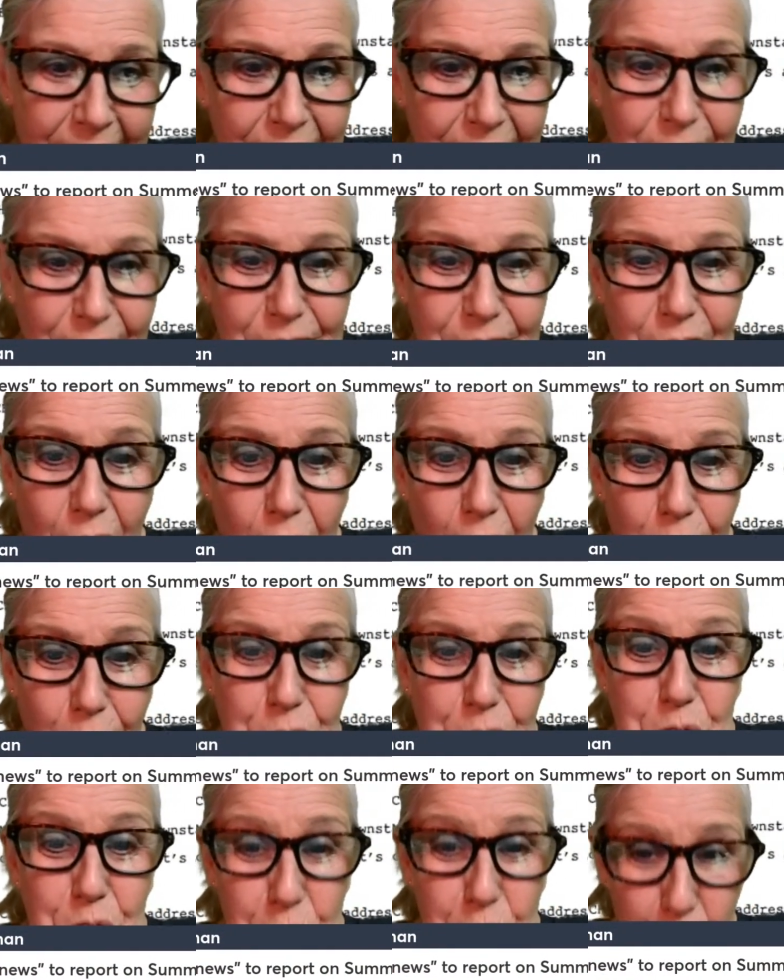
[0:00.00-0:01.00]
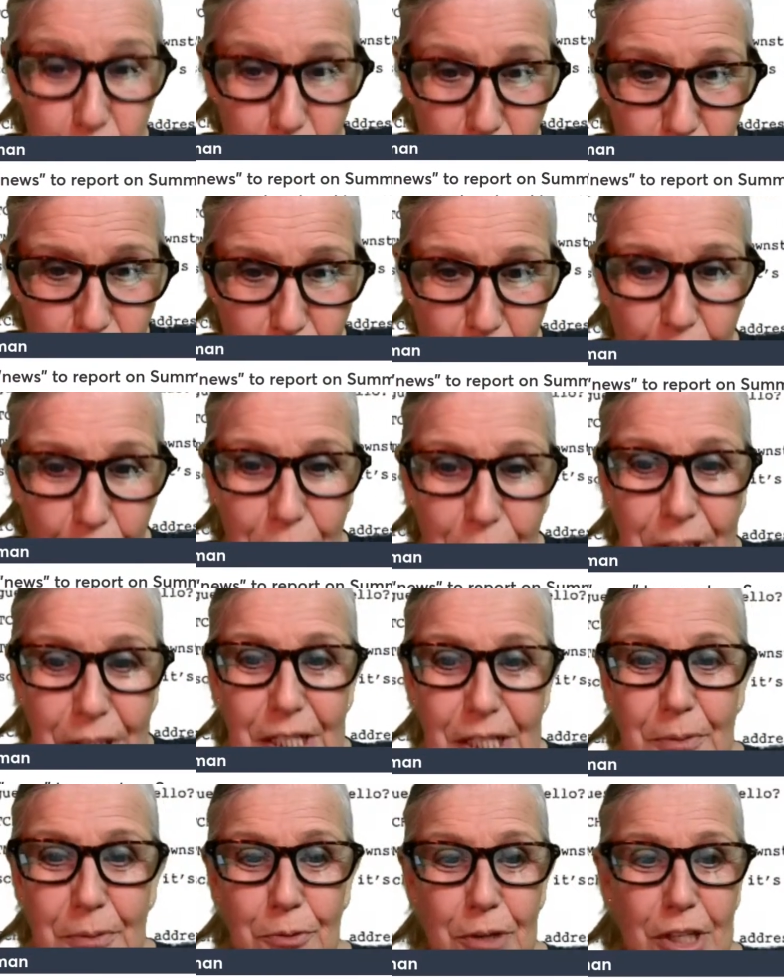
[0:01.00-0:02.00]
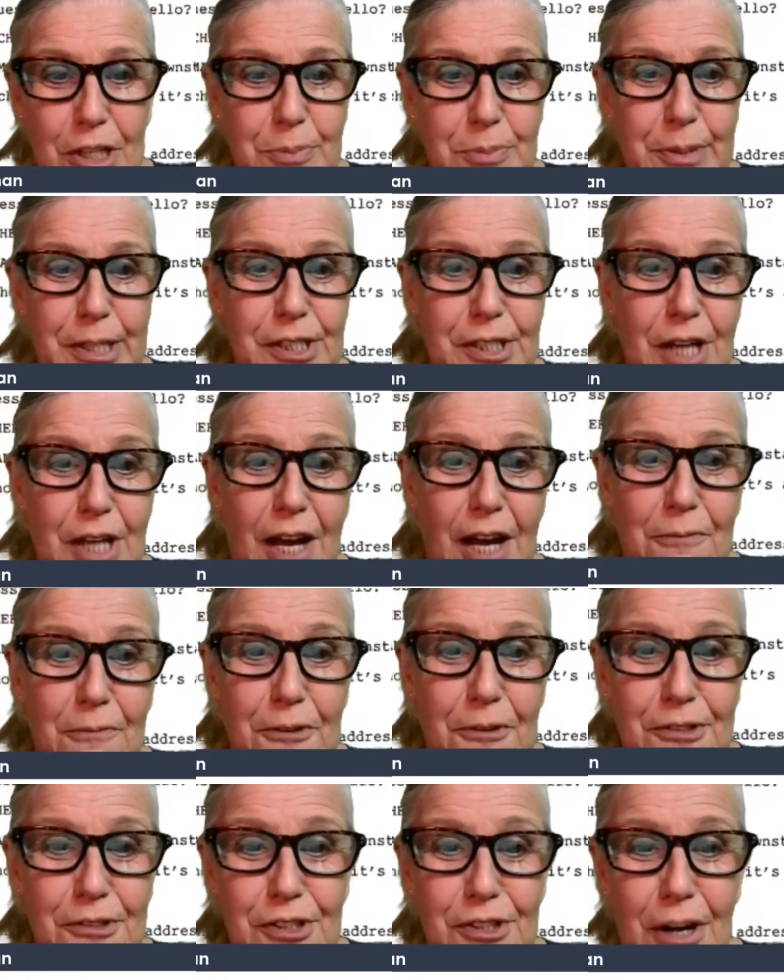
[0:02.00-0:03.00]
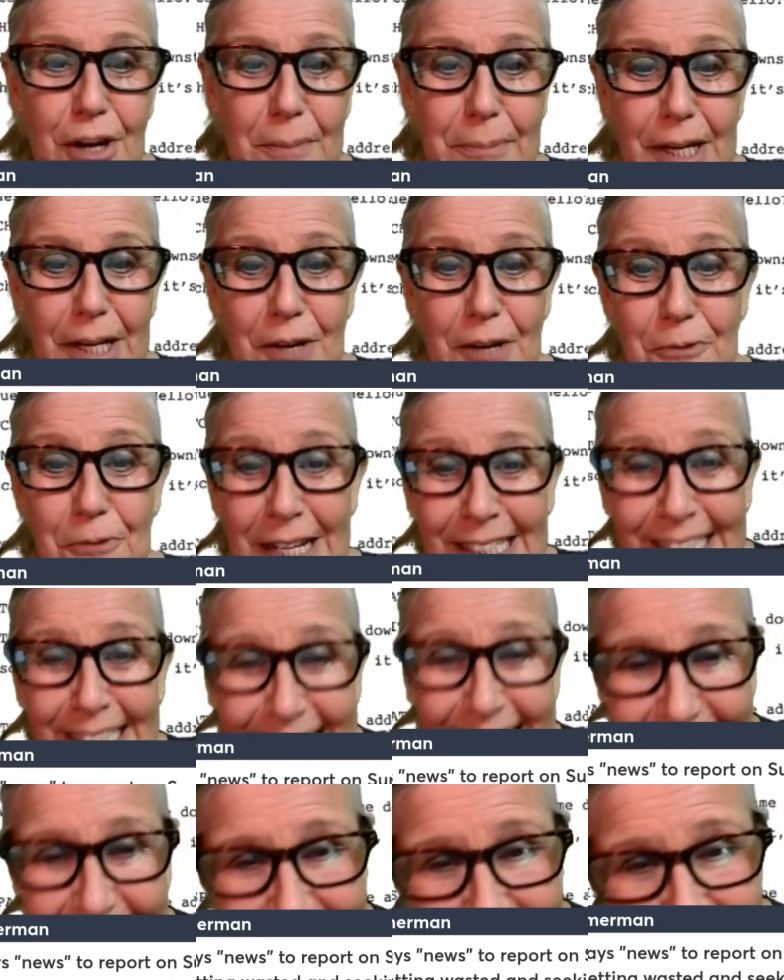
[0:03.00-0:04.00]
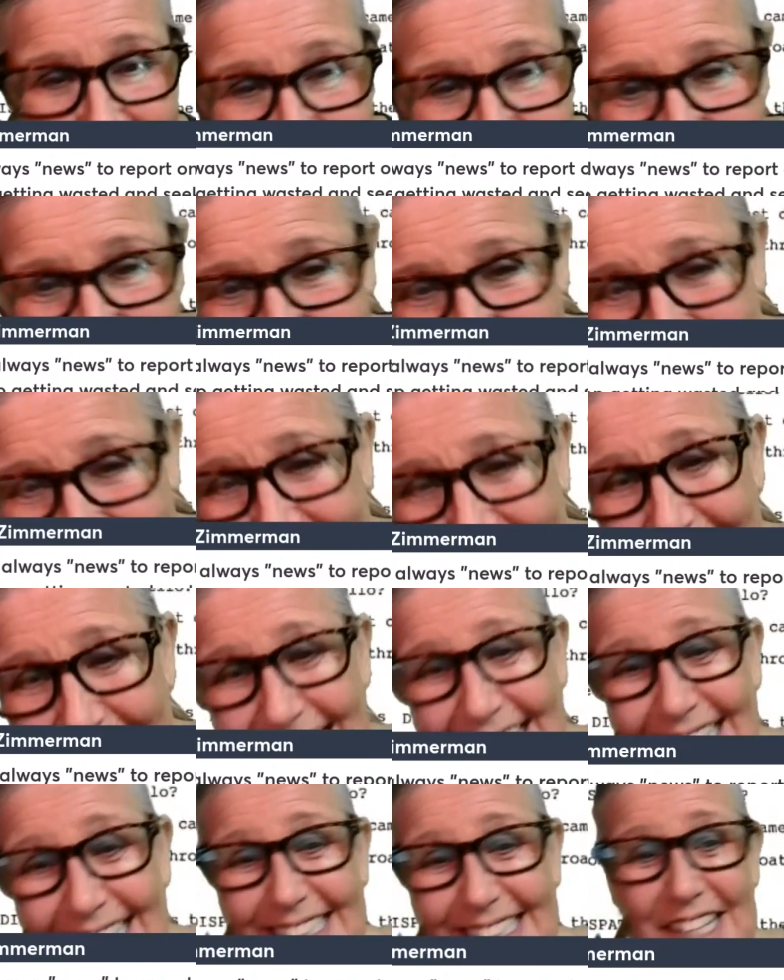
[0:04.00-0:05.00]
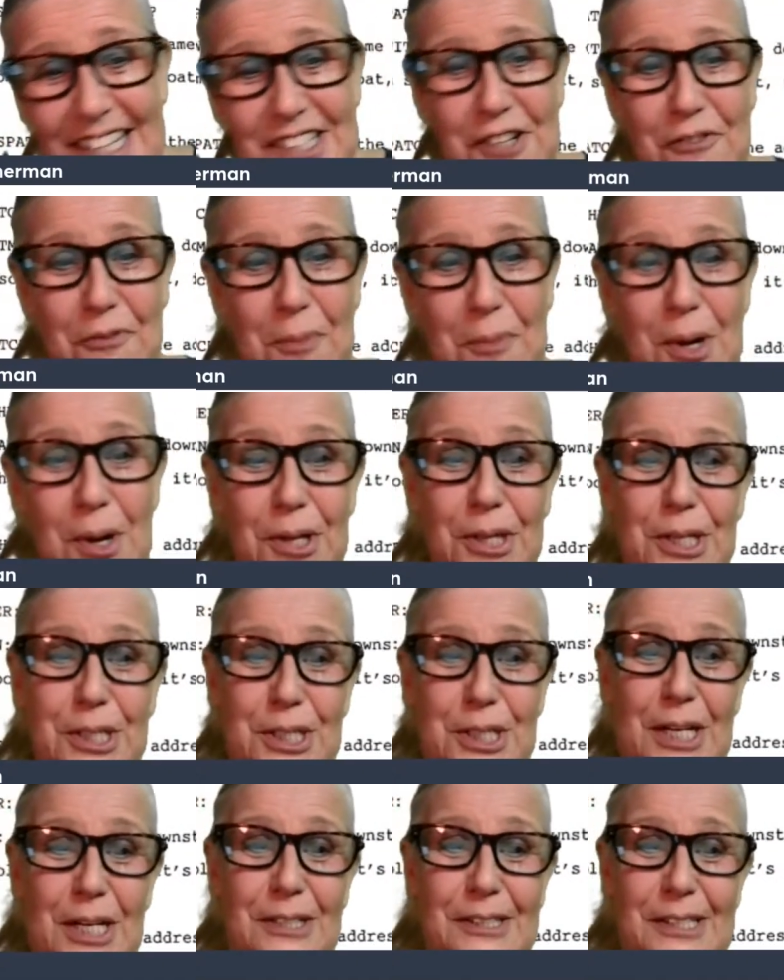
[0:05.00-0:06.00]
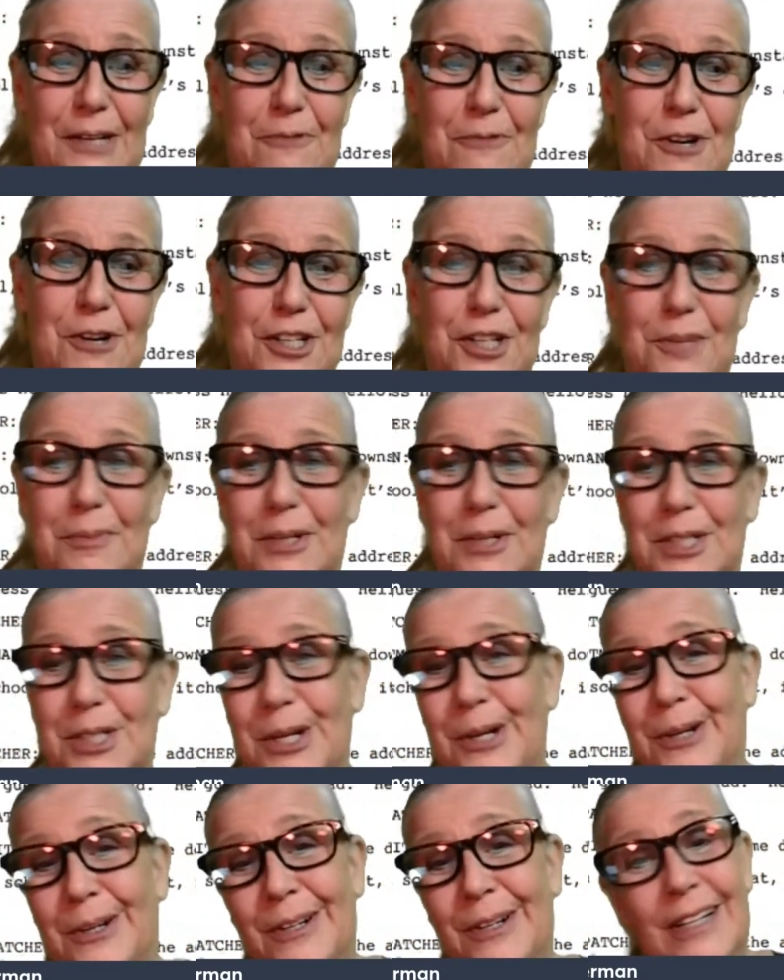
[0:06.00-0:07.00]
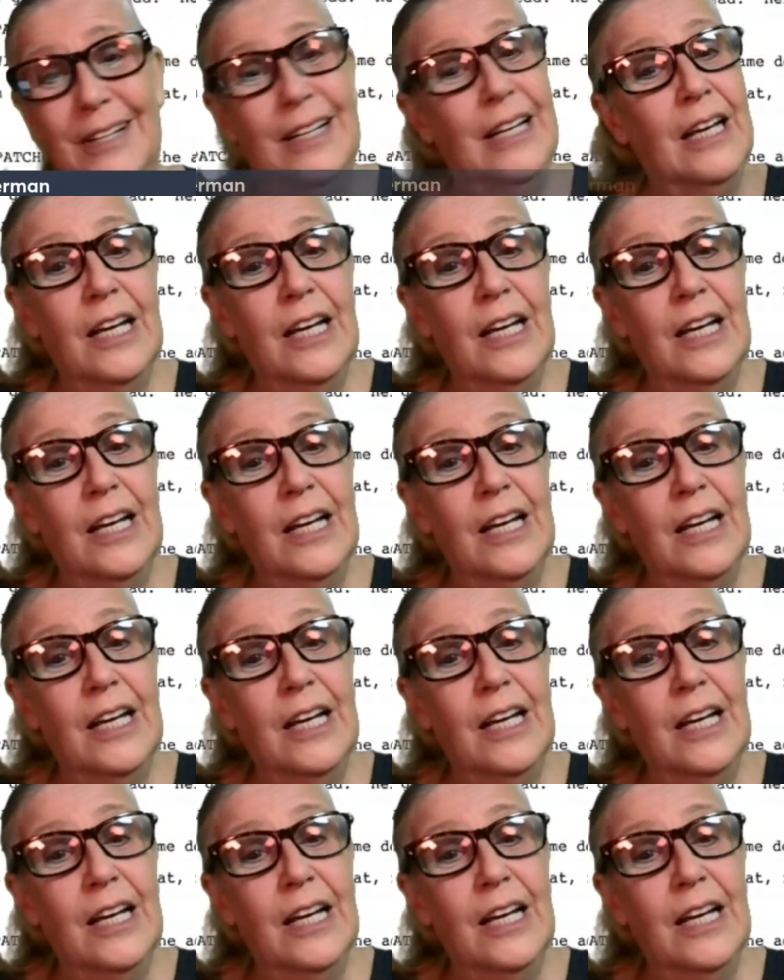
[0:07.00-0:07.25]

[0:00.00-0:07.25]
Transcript: There is always news to report on Summer Wells because Don won't stop getting wasted and seeking attention from all the channels that want new material.